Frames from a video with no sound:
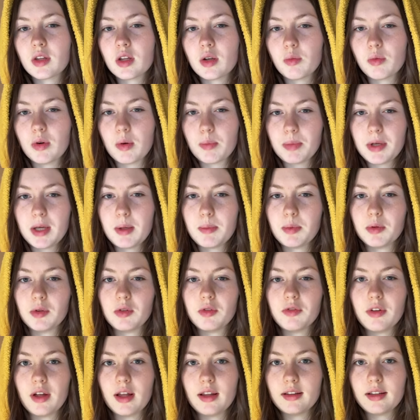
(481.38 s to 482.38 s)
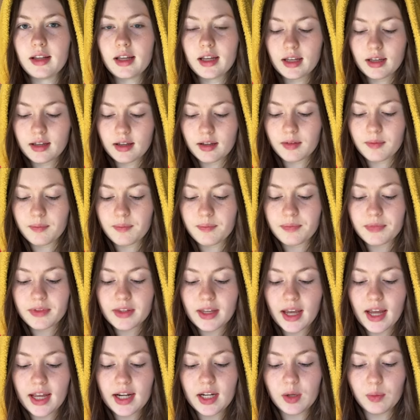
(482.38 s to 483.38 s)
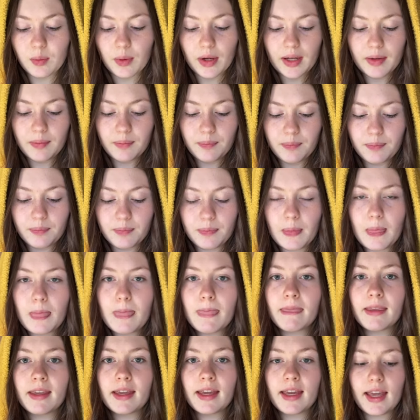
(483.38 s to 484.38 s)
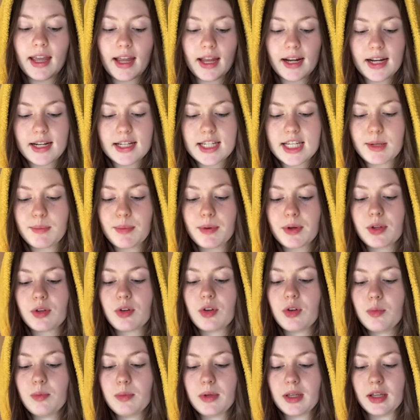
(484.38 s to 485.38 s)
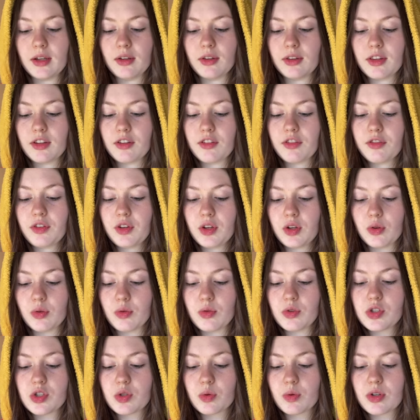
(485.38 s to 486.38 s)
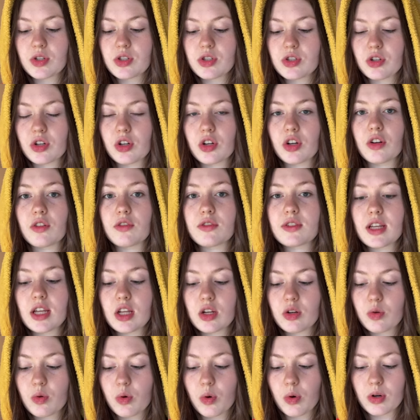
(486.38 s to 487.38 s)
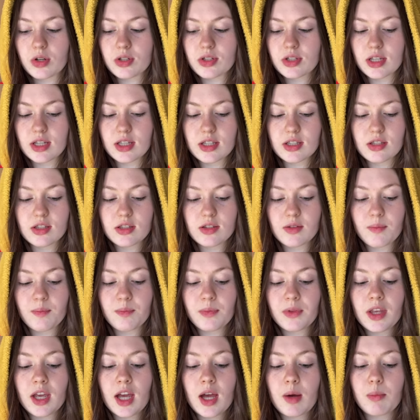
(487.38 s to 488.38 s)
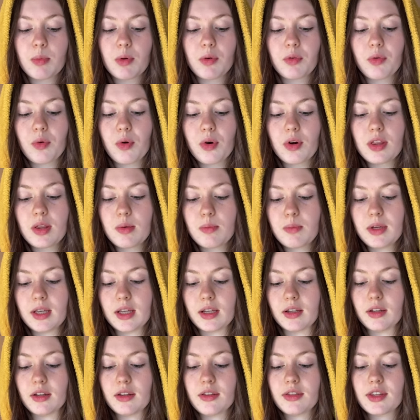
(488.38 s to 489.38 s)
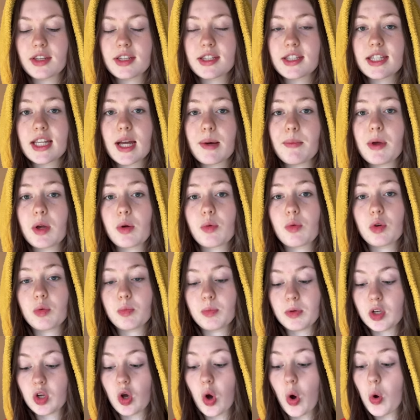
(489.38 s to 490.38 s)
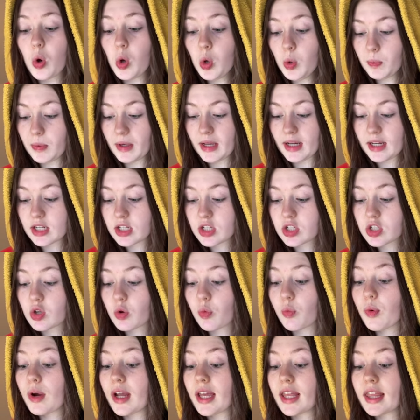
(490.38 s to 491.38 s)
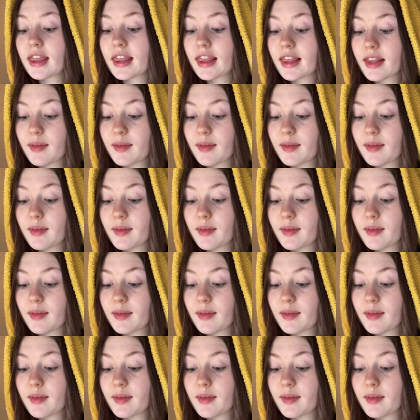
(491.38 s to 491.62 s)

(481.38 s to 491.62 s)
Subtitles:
what people felt like. Anyway, in a typical meal, the foods were served in courses. Before the meal, the stomach would be opened with